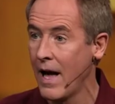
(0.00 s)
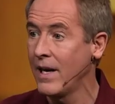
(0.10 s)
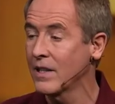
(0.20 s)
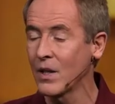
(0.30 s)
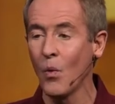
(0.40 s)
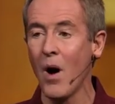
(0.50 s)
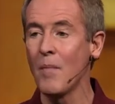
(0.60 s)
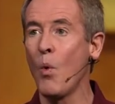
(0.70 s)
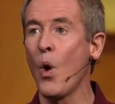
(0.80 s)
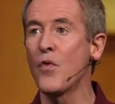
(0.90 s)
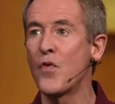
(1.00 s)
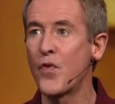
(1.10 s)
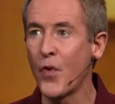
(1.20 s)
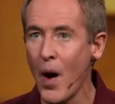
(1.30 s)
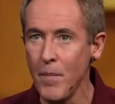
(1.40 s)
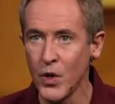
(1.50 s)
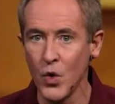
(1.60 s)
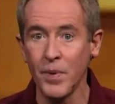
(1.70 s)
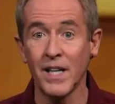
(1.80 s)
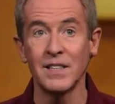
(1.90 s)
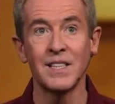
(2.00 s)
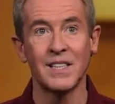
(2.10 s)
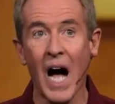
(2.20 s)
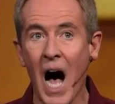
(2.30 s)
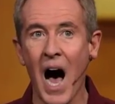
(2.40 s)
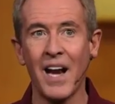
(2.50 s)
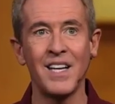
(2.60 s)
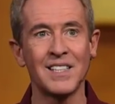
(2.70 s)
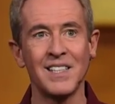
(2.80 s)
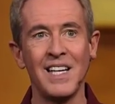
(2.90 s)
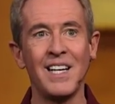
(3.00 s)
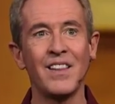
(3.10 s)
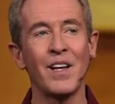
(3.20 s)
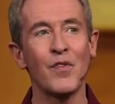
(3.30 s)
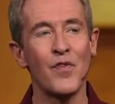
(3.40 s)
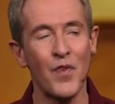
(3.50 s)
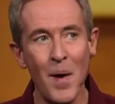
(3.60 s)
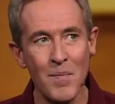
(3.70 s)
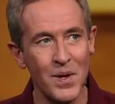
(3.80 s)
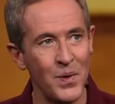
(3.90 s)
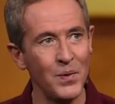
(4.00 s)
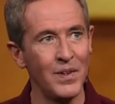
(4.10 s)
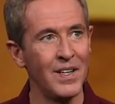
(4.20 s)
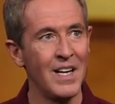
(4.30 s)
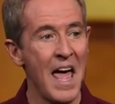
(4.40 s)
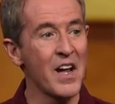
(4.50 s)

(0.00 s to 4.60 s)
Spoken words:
he doesn't want more from you because he's God and doesn't need anything from you. And a